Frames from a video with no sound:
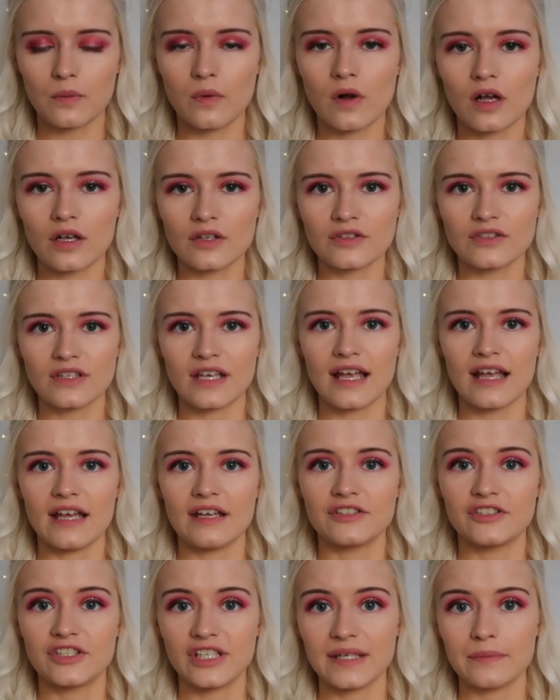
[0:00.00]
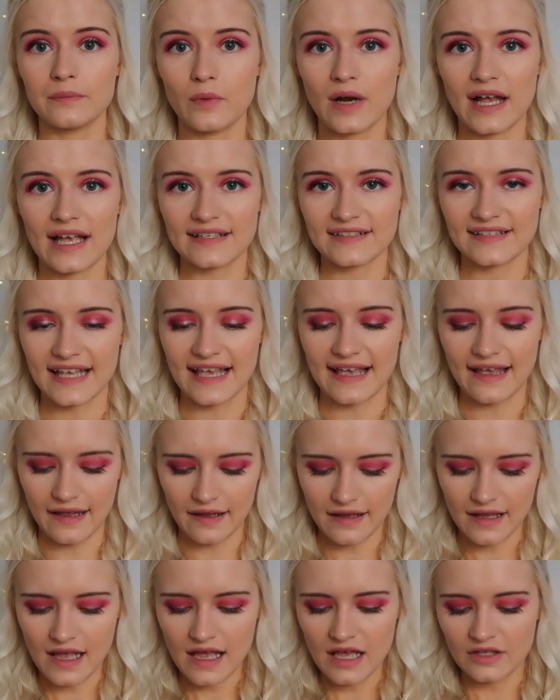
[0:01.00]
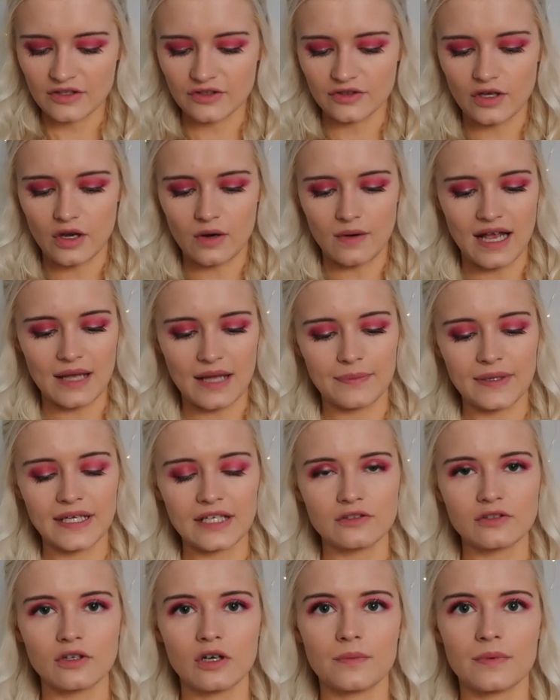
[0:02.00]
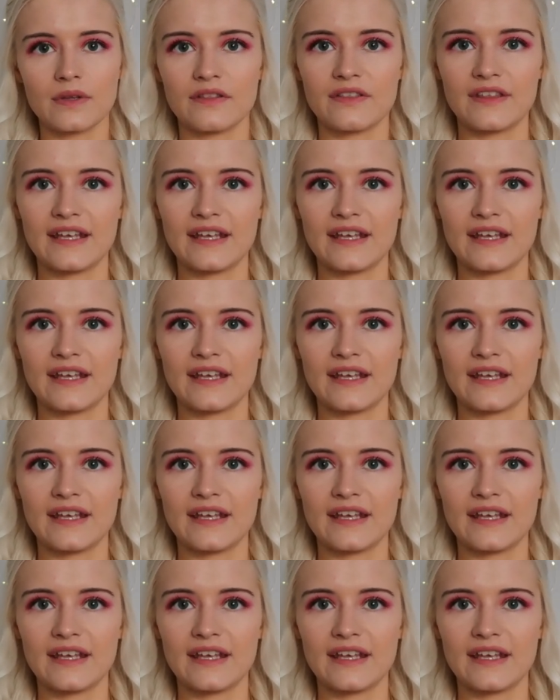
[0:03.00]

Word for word: was a gym wear set so I picked up